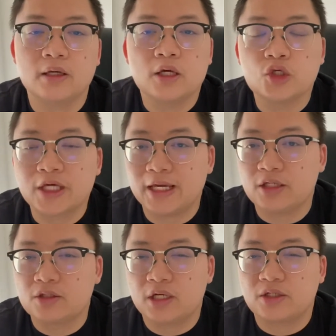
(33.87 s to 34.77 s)
You can't
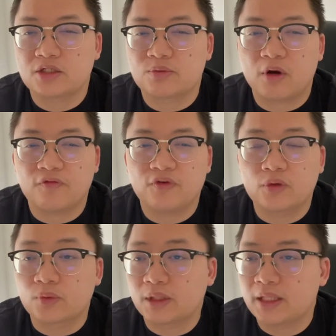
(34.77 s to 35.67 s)
use it on your smartphone
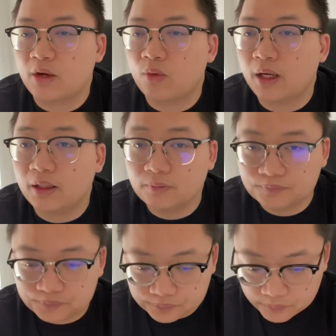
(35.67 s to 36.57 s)
really that well,
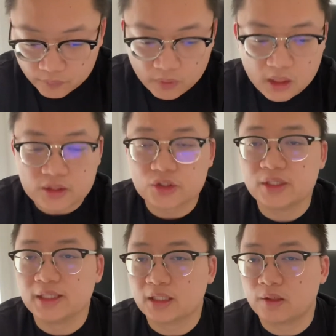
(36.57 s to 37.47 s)
so you
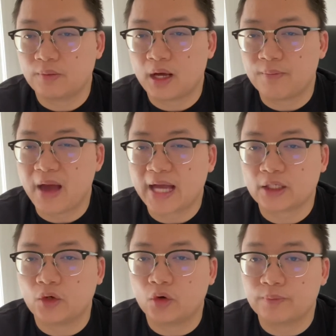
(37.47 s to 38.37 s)
need a Mac
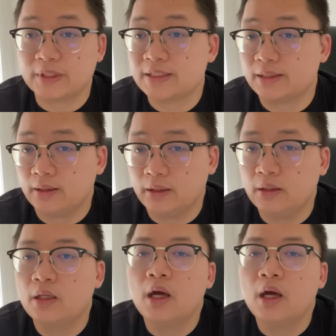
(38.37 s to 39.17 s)
or PC.